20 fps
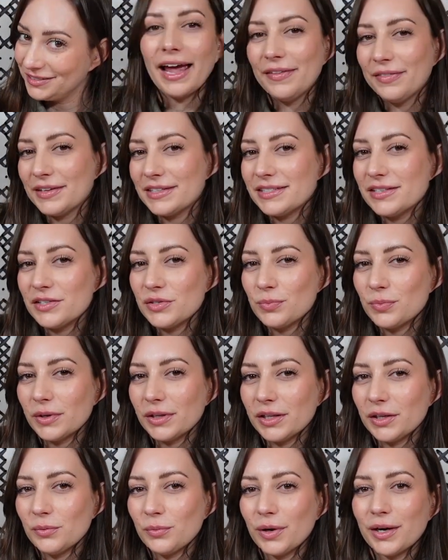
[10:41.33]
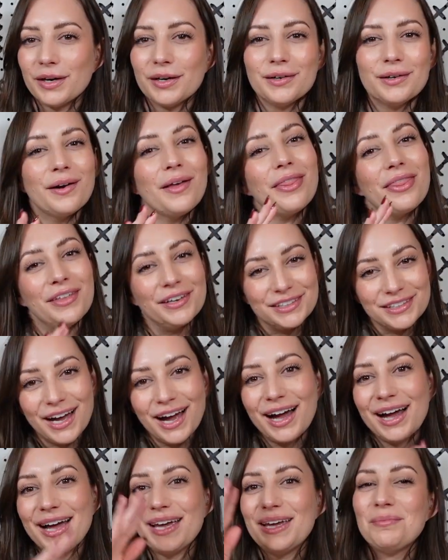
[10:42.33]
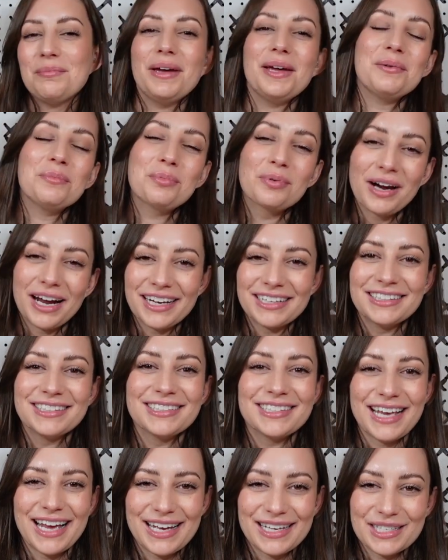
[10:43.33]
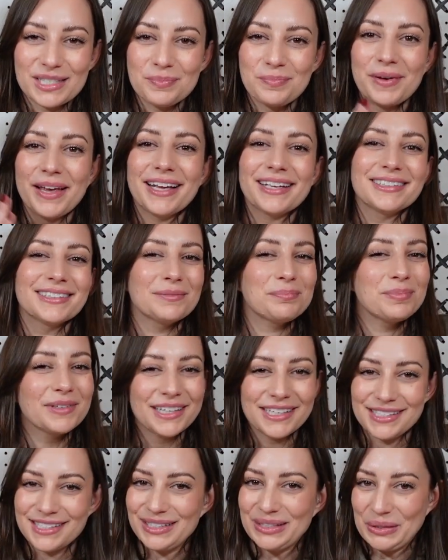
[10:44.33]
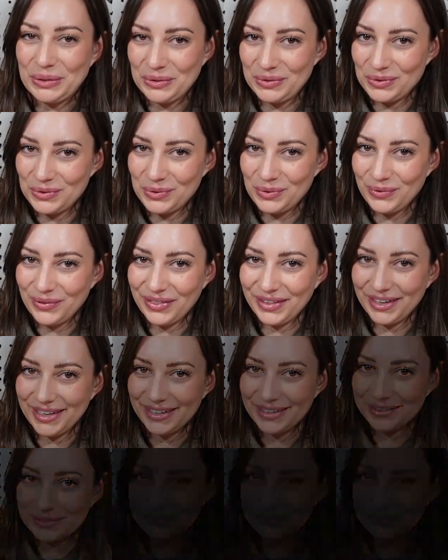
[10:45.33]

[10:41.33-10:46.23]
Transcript: And this is really where the time and practice aspect plays into the whole thing.